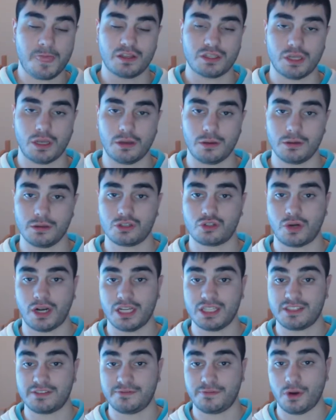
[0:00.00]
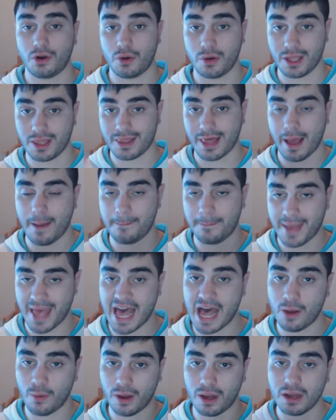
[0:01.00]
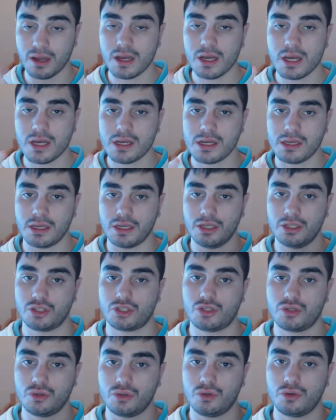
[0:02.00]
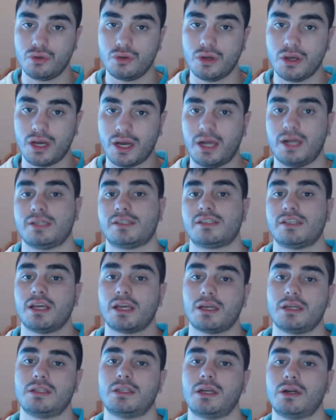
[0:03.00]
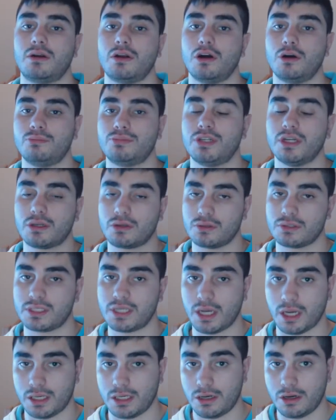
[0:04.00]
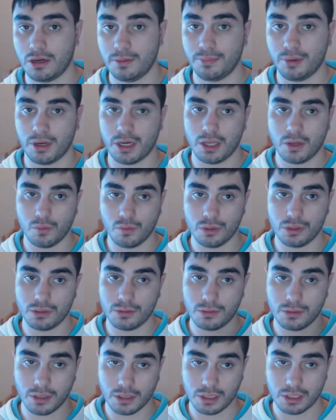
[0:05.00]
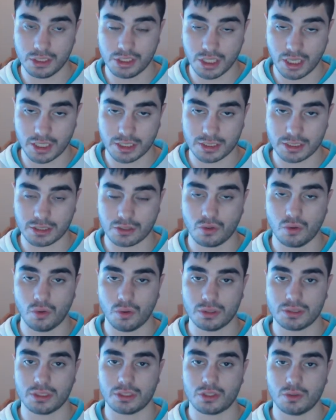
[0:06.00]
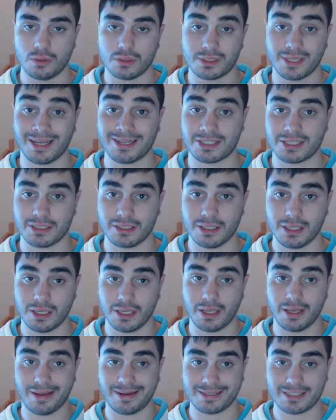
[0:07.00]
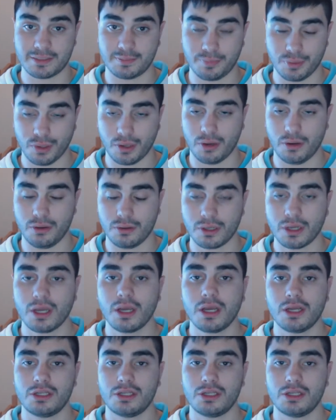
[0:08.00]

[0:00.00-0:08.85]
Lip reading: So transferring that power into a secondary object or secondary body would just cause it to essentially explode,